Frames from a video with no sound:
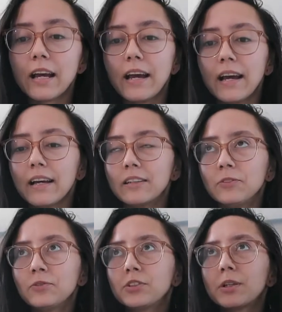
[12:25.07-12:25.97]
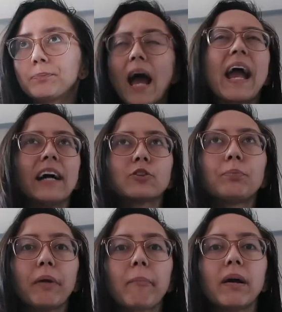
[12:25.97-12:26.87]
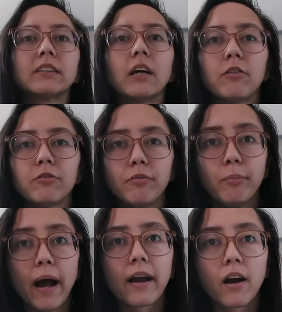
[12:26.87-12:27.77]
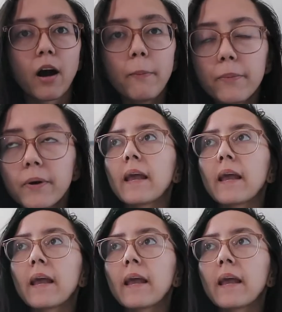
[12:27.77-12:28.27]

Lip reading: And I had to pick myself back up